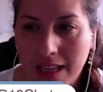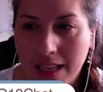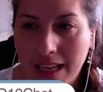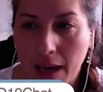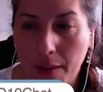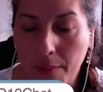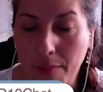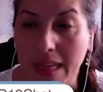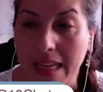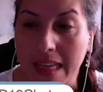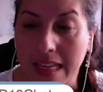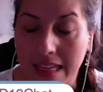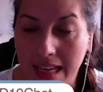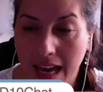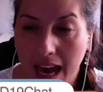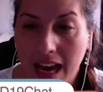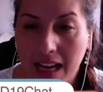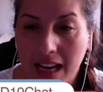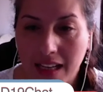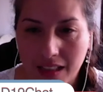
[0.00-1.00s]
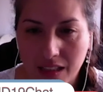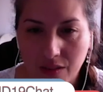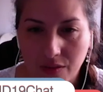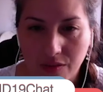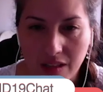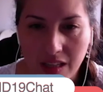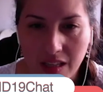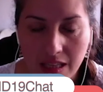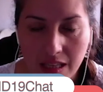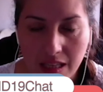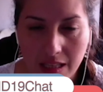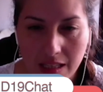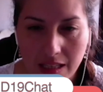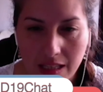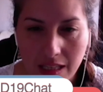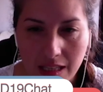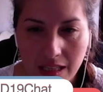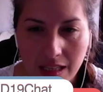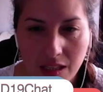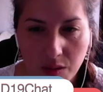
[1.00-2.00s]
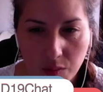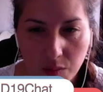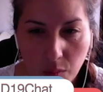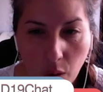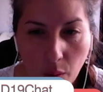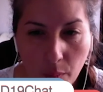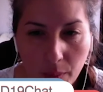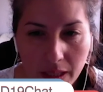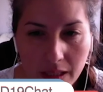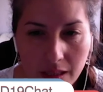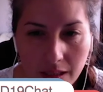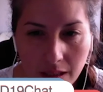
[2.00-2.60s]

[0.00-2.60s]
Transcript: can be active in this moment.